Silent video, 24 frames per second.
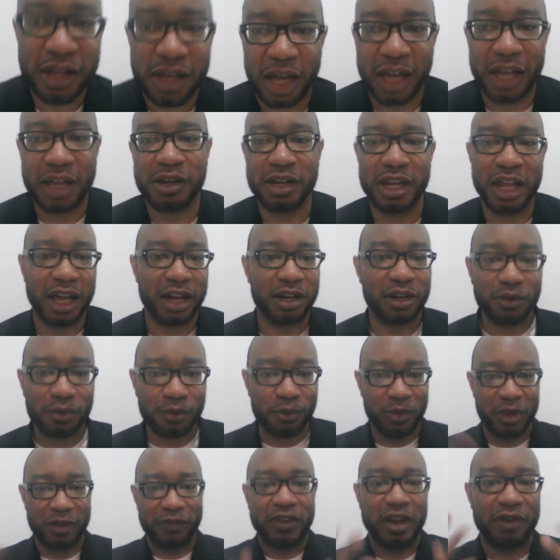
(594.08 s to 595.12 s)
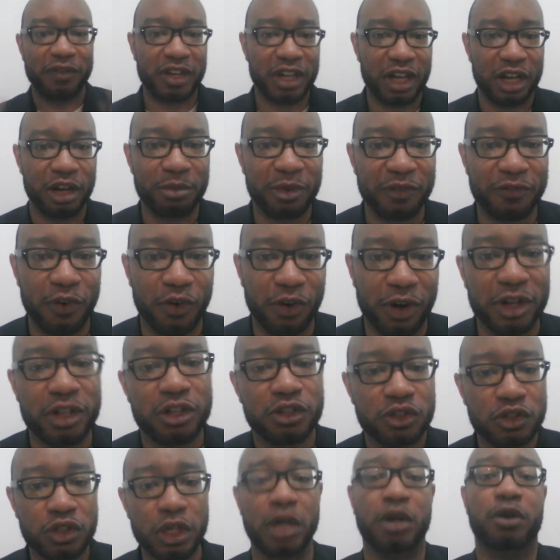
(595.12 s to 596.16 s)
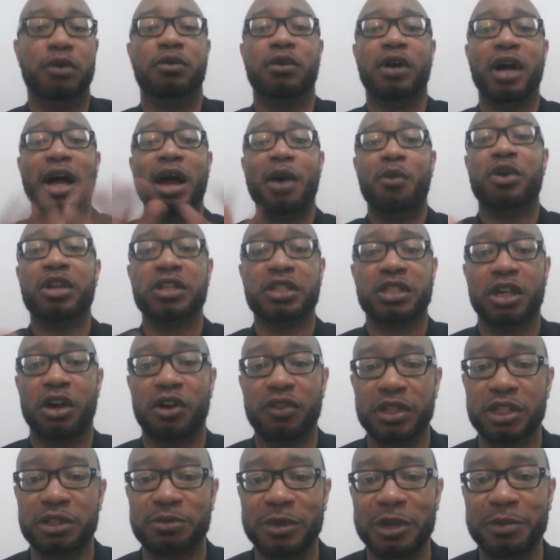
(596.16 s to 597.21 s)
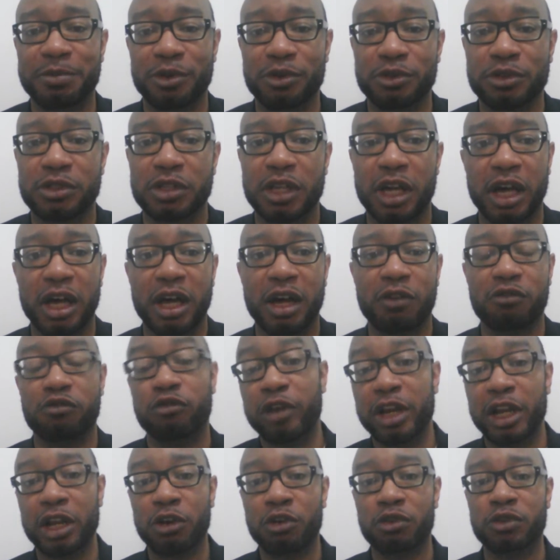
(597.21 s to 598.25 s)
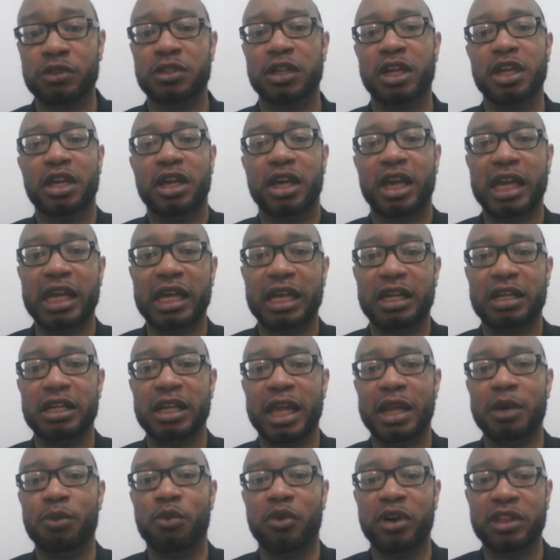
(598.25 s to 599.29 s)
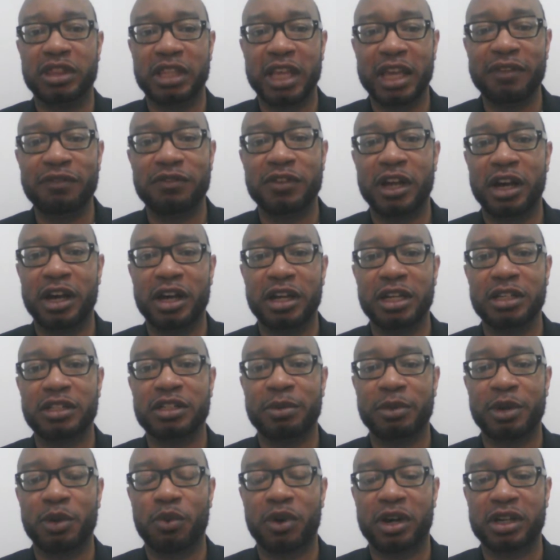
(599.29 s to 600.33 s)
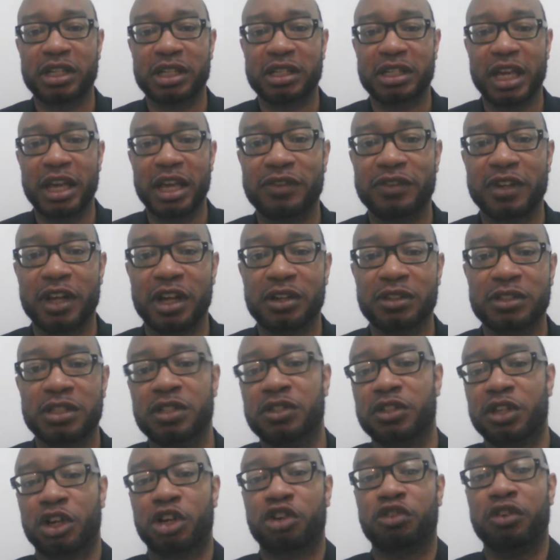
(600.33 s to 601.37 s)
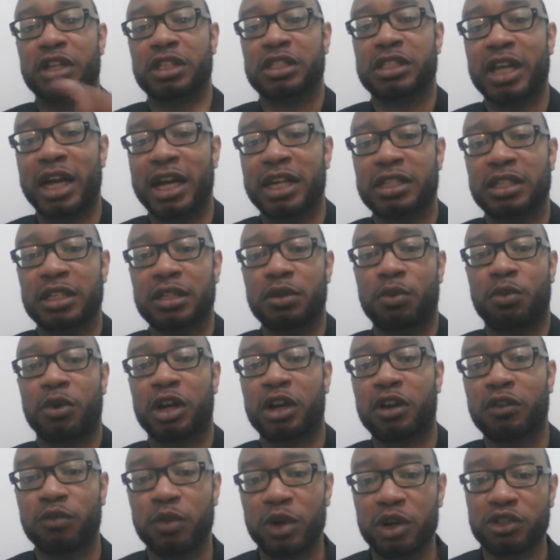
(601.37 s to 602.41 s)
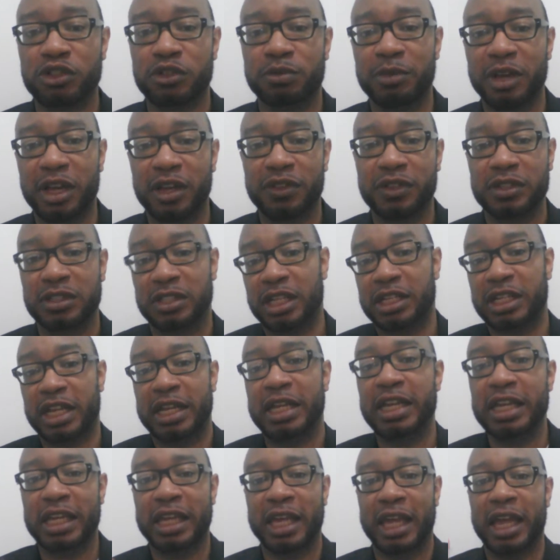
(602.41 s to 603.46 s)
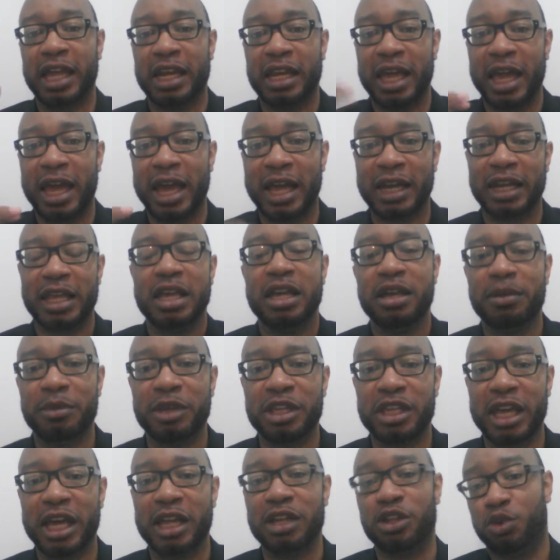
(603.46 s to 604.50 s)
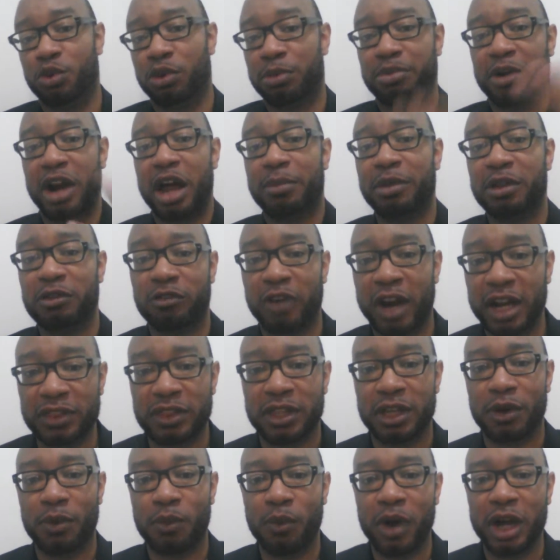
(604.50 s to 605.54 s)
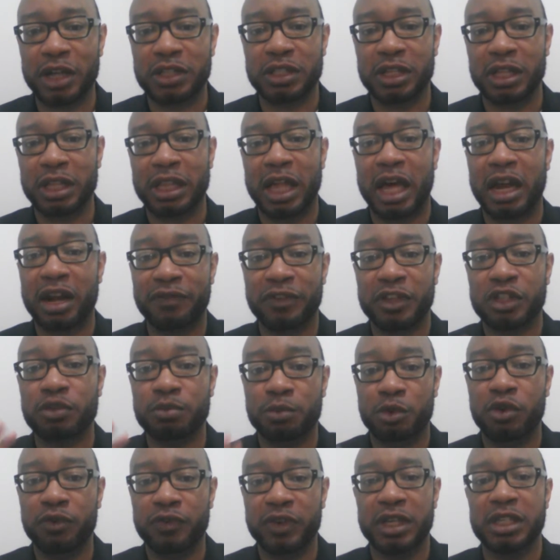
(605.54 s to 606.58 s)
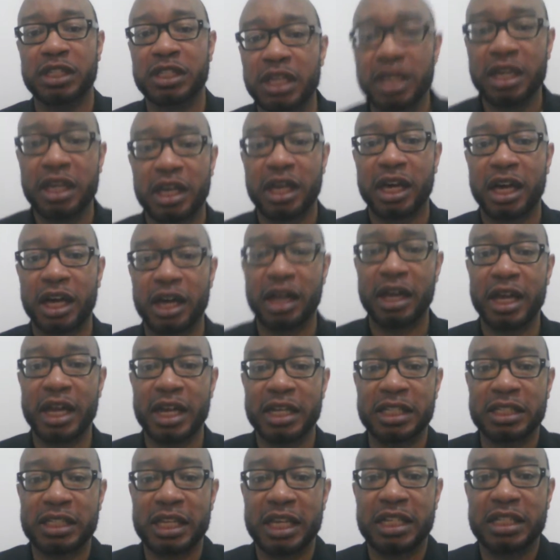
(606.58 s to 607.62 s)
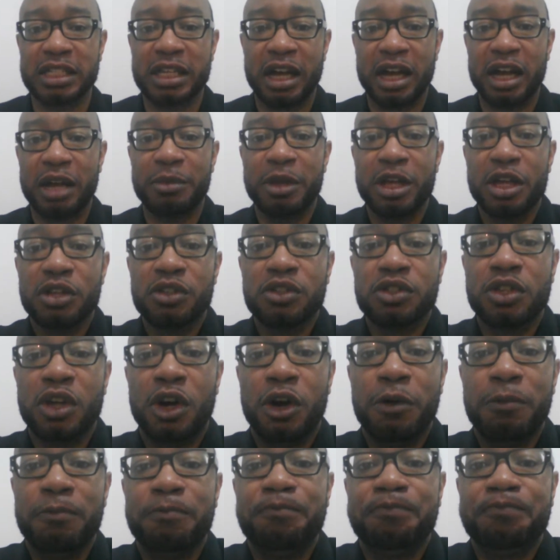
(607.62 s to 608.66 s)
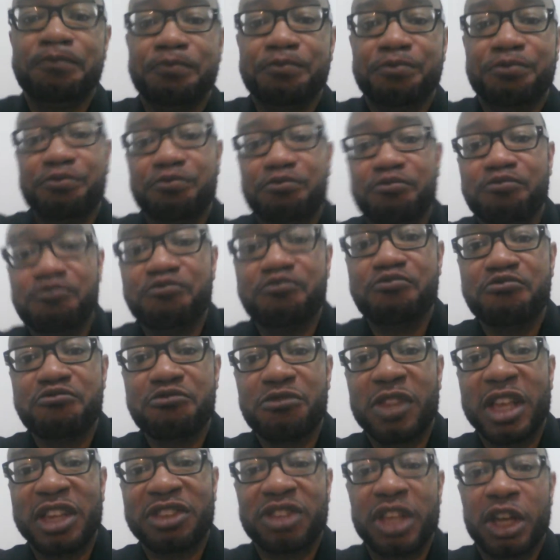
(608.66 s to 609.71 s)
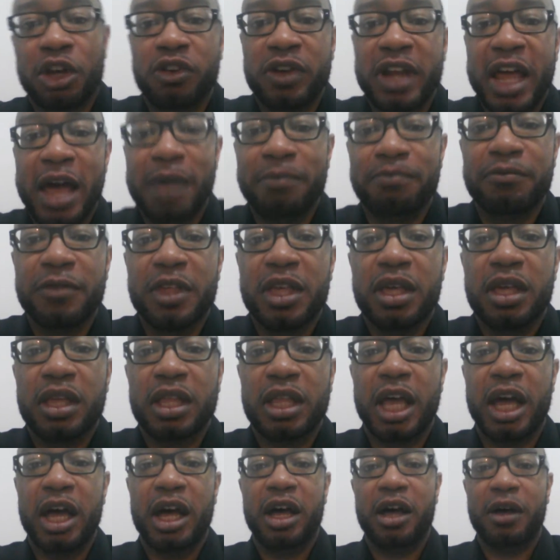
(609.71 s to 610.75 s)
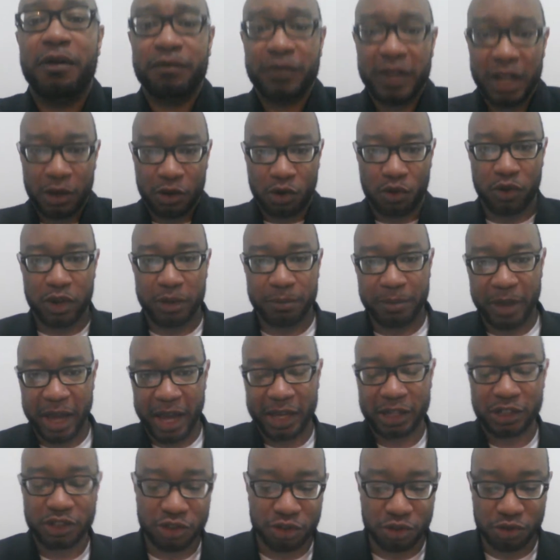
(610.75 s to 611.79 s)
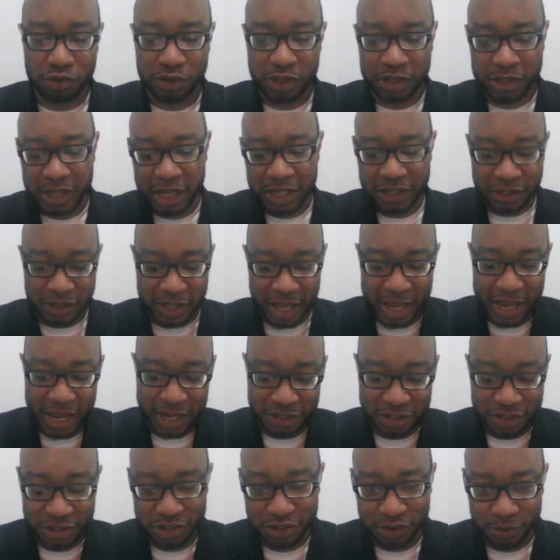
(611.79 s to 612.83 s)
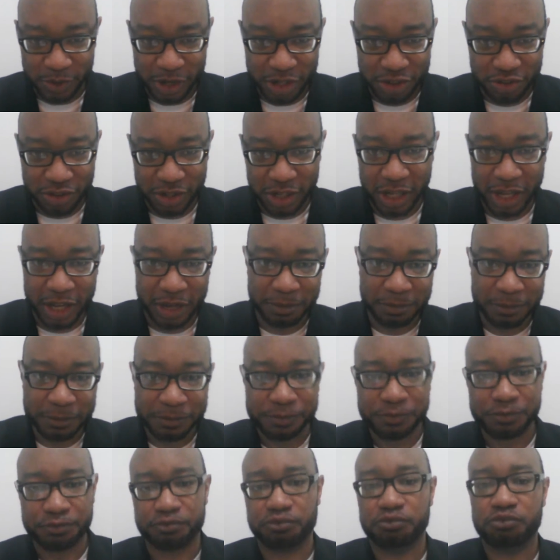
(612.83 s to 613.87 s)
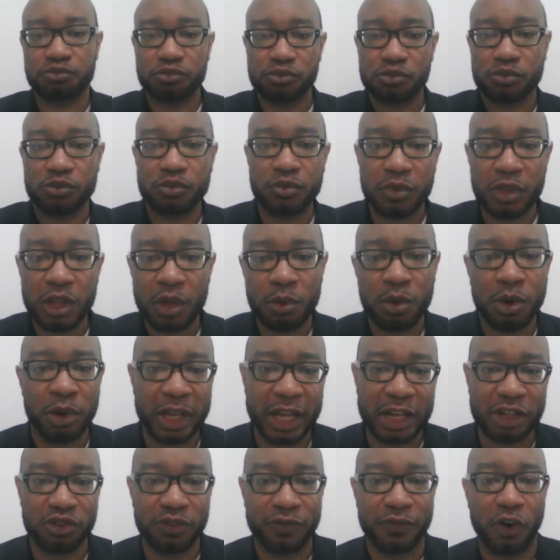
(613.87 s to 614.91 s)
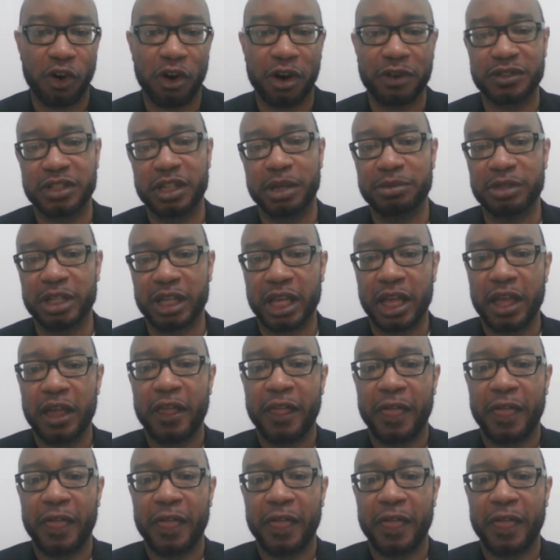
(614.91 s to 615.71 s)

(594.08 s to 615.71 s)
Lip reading: And yet we've never done it before. So I want to see all these people's reels and what they've done and some of the work that done, since they're criticizing the work of Will Smith and saying that he can't act, but yet you were probably right there watching a lot of his movies at the same time. So let's think on that. Now, going back to the Stacey Dash situation again, I don't want to get too far off subject.